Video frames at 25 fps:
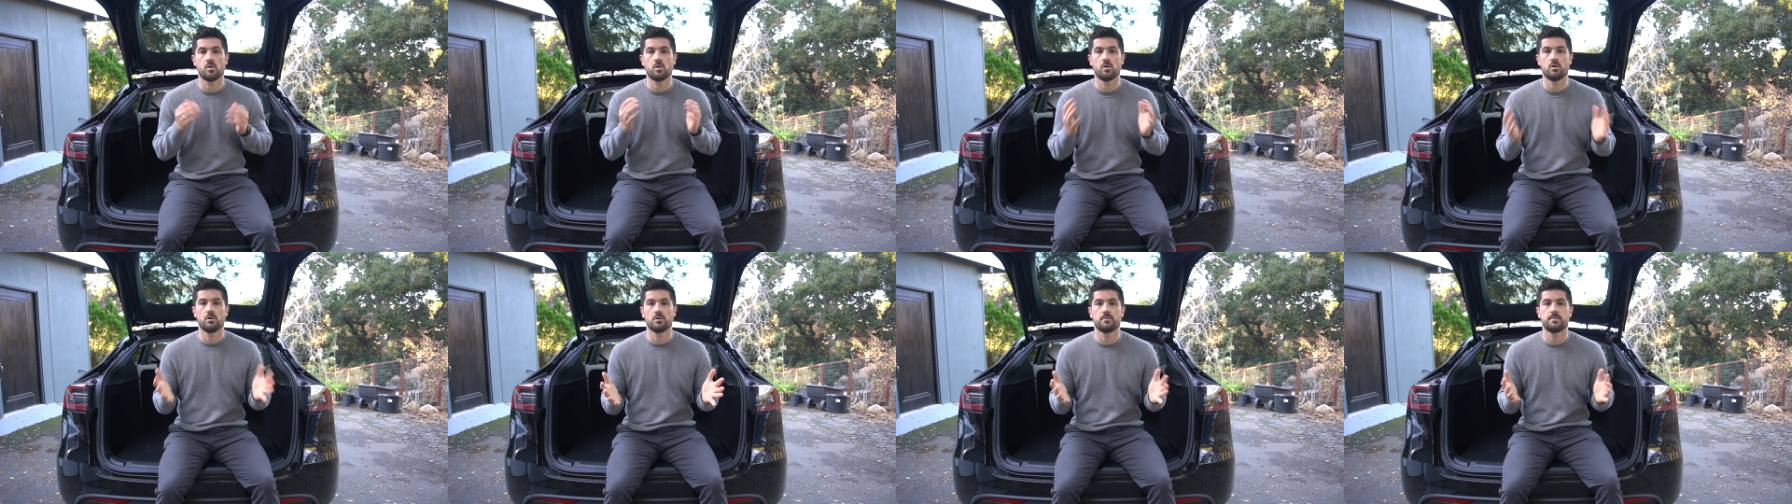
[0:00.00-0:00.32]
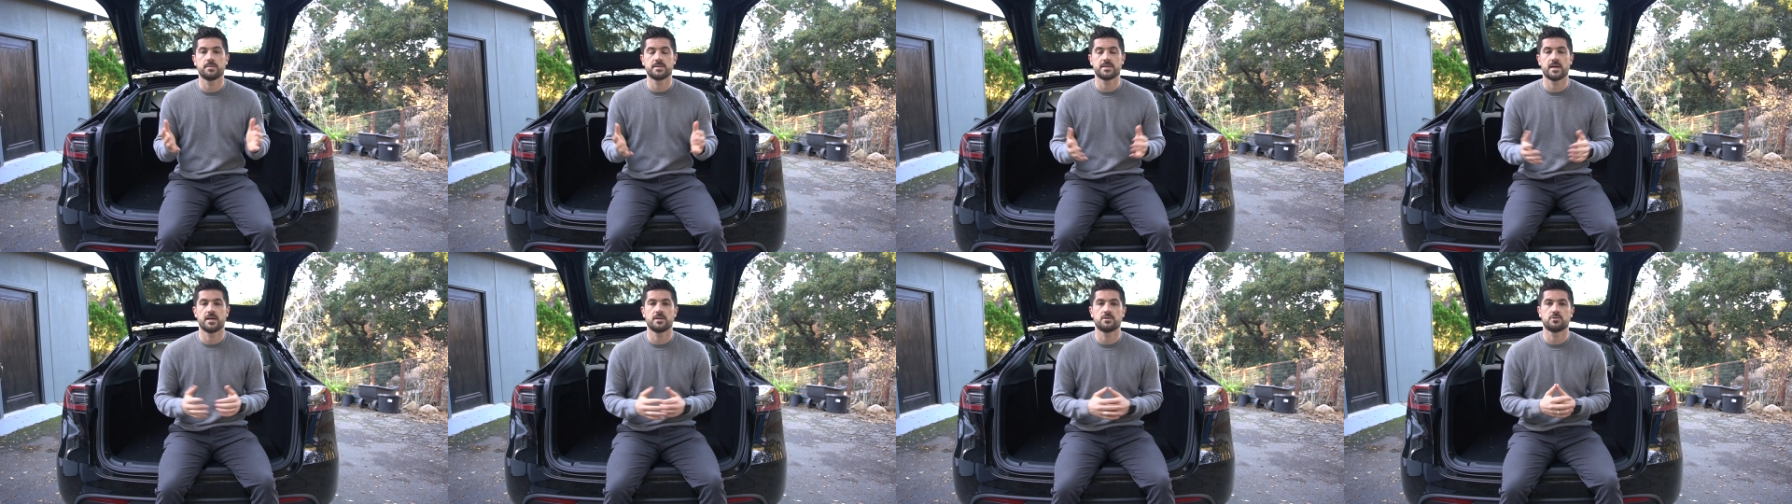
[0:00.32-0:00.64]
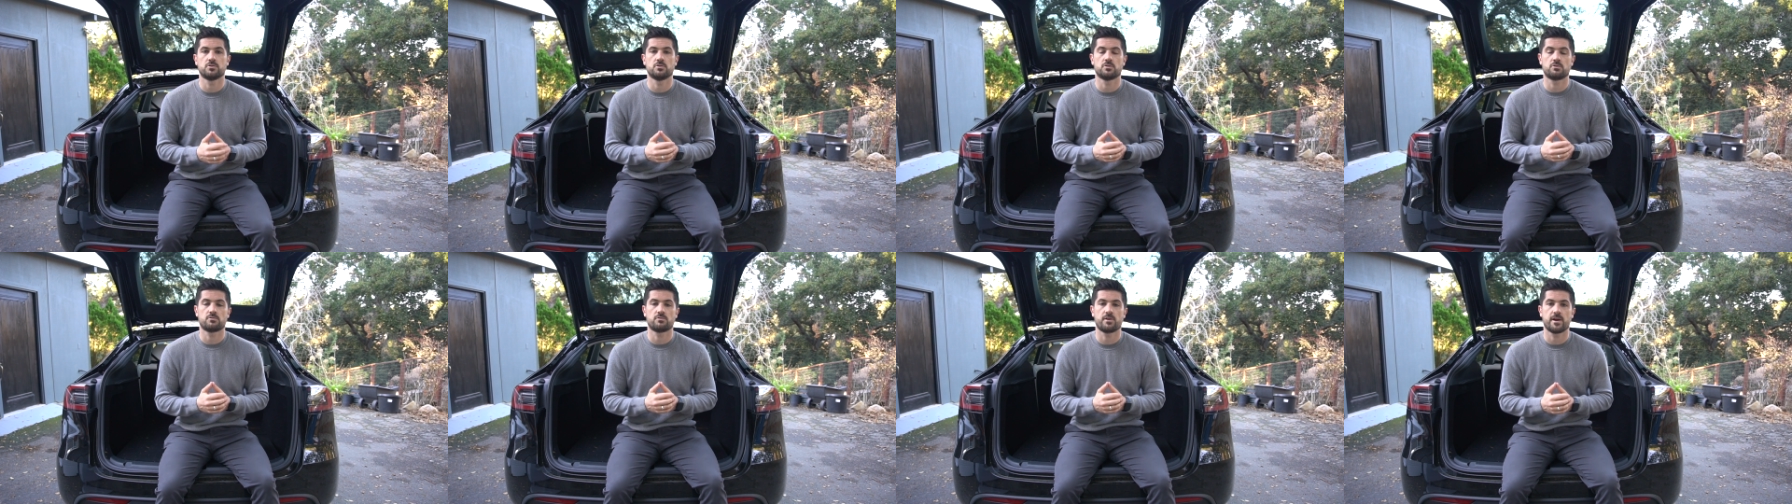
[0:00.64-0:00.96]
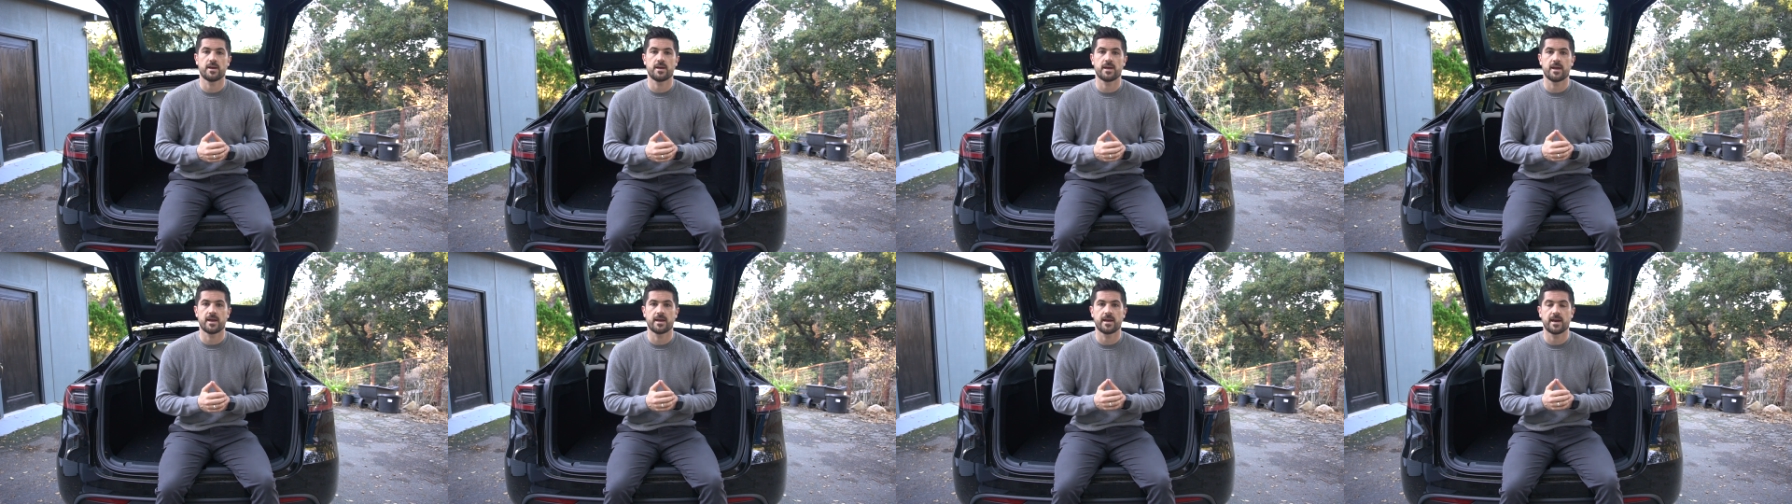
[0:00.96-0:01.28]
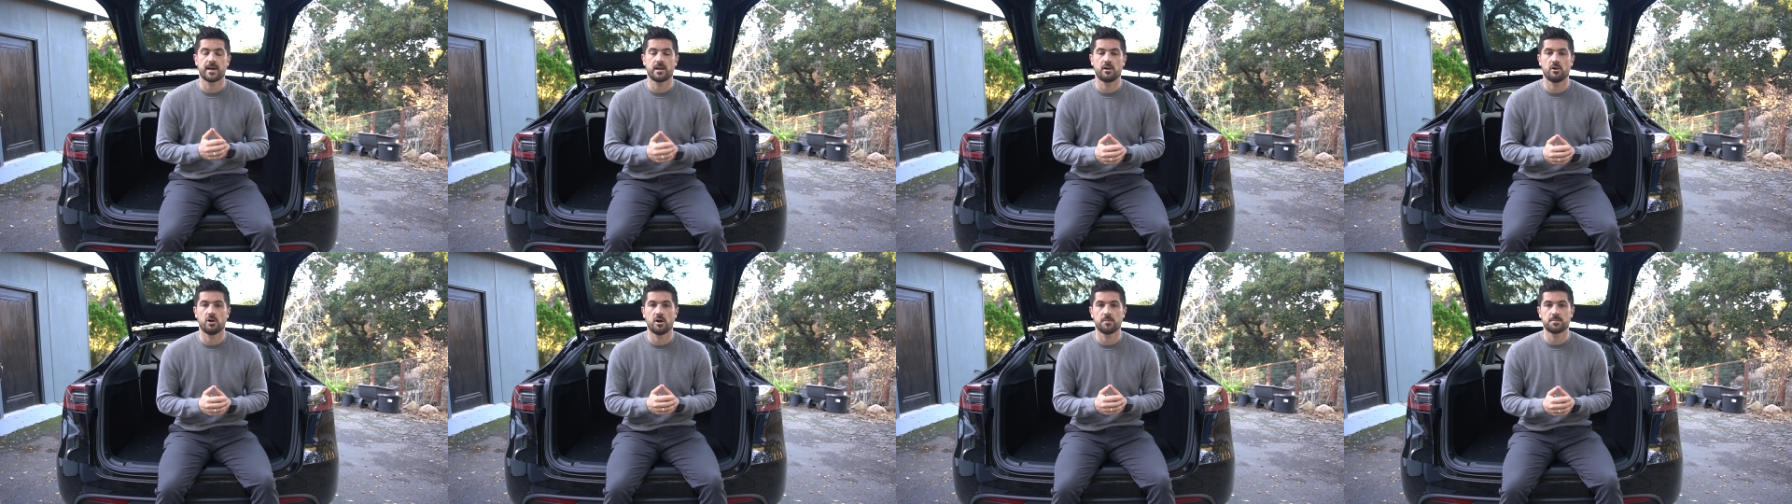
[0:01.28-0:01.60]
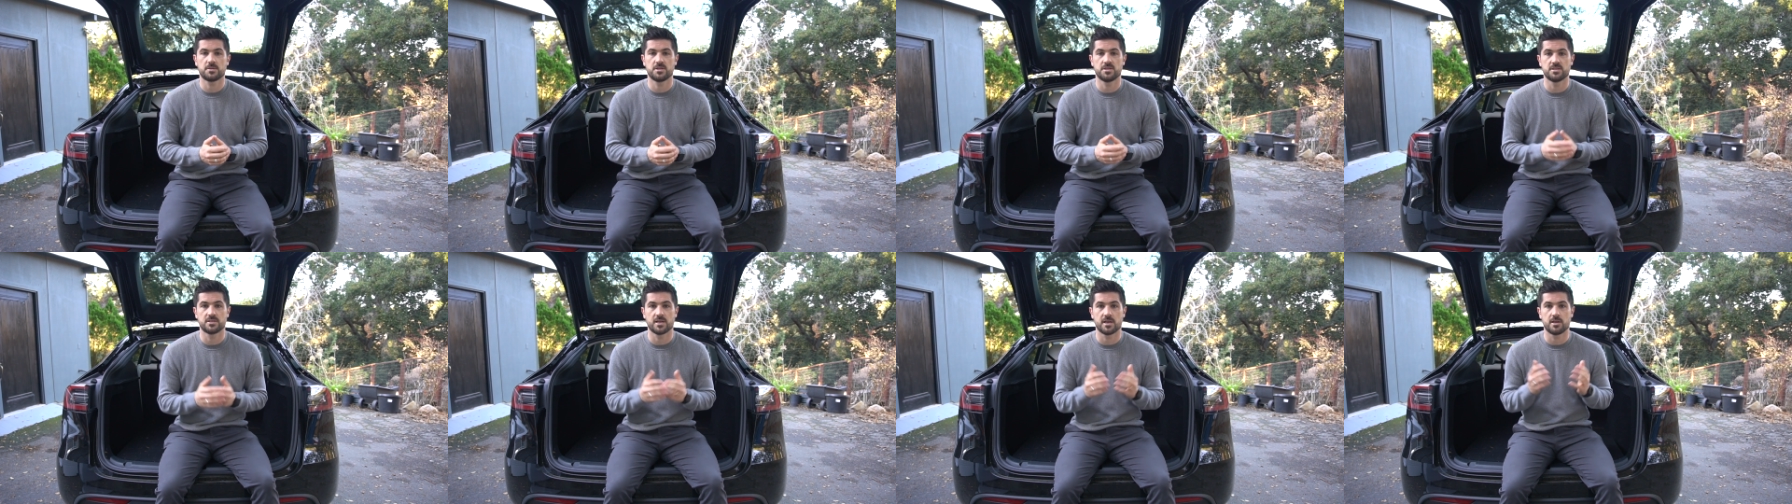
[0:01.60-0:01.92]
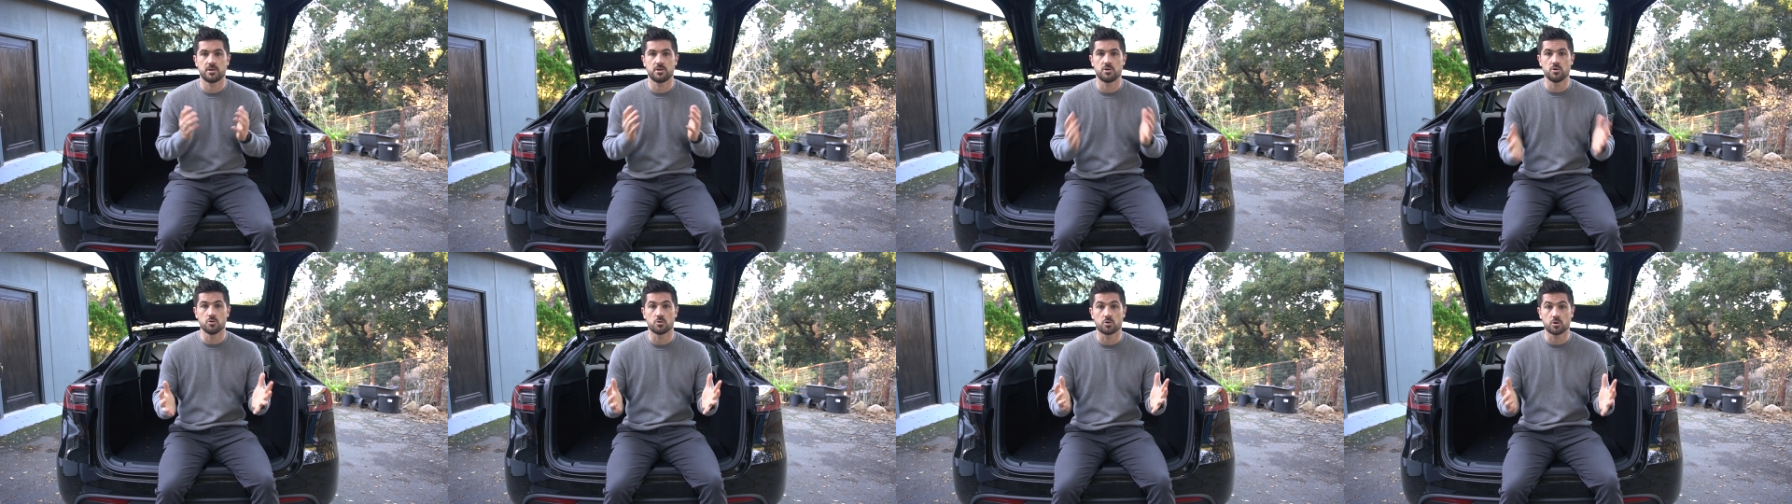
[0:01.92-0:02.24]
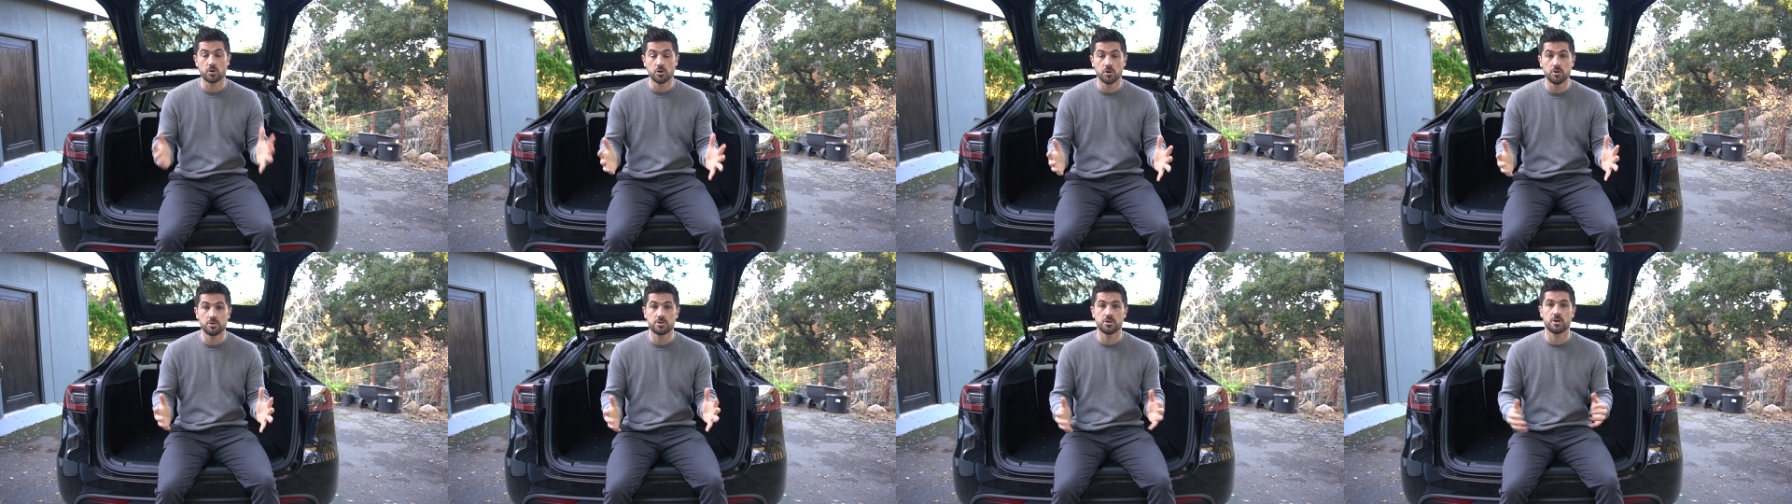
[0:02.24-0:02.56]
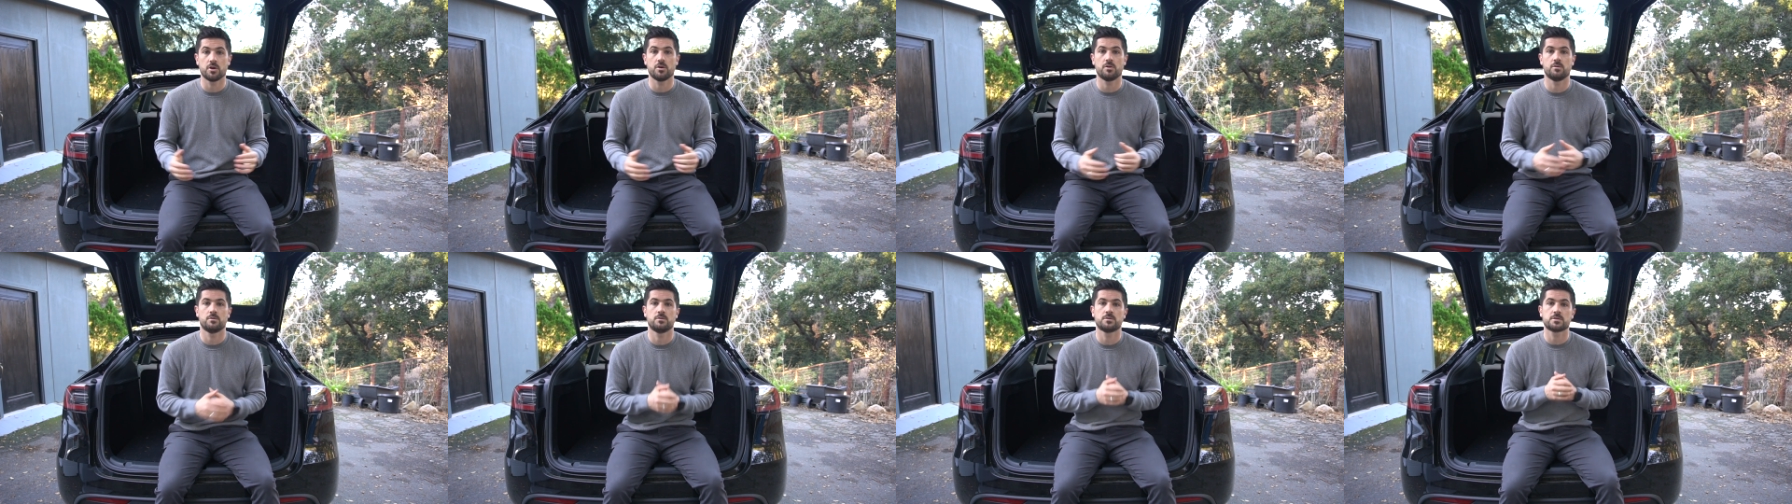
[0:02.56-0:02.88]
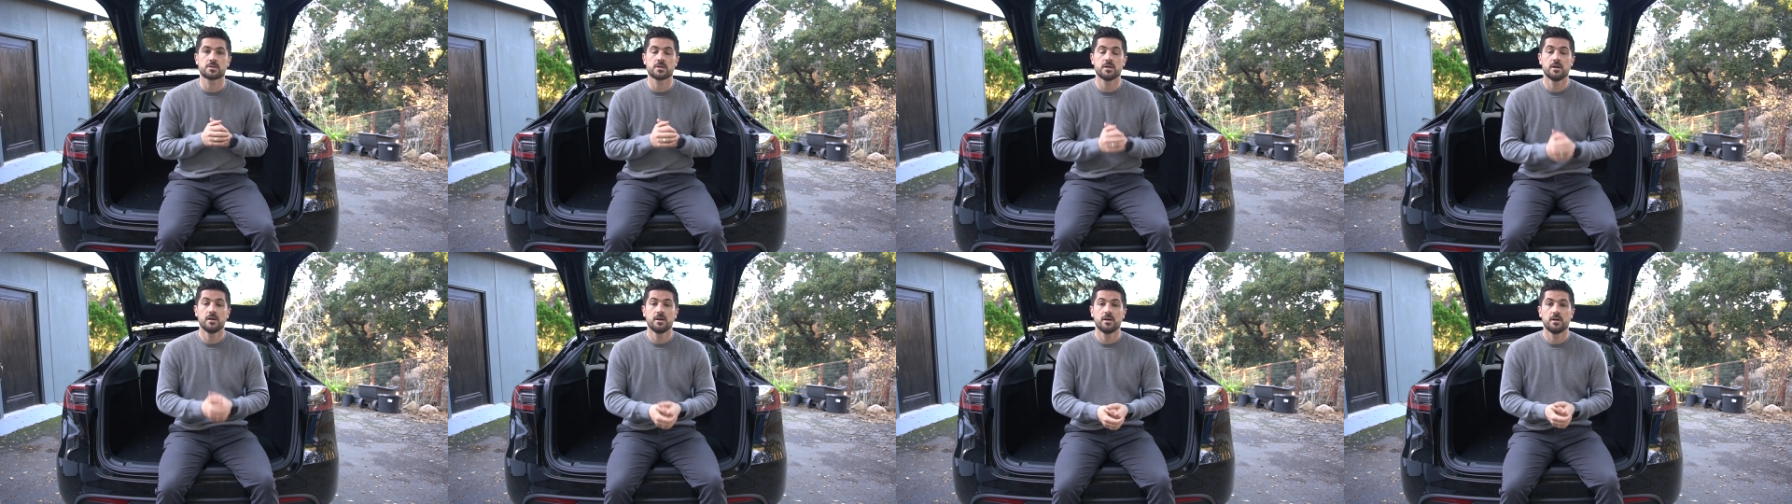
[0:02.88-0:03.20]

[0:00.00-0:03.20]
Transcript: all the potential crate and kennel options that you could use